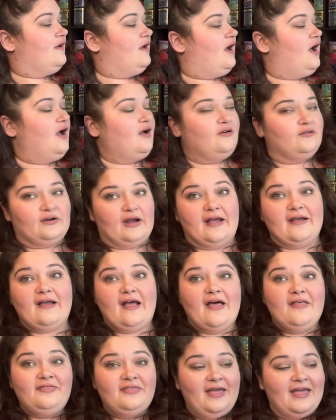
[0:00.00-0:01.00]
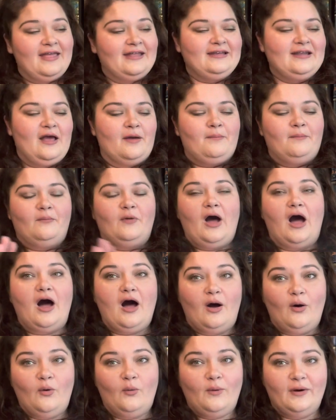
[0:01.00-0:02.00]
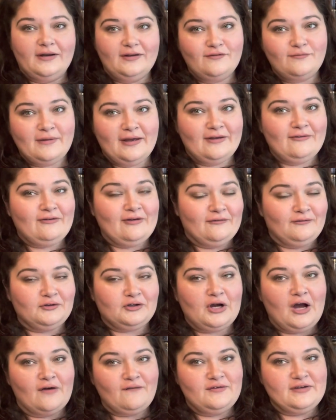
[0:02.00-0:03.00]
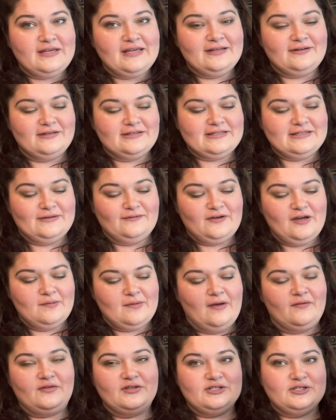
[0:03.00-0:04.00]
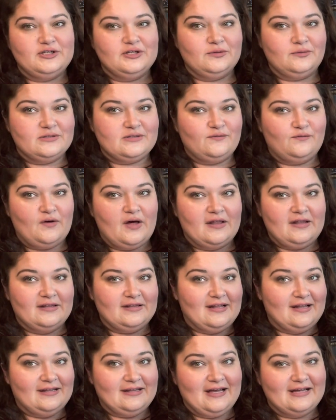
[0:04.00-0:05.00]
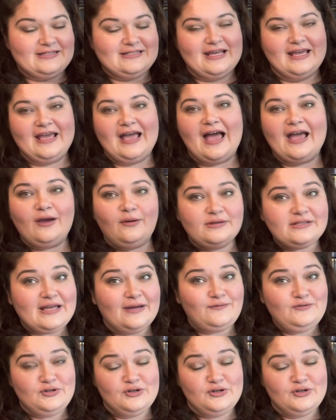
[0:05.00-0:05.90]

All right, and then one of my favorite coffee candles that have come out this year was Falala Latte. I always have to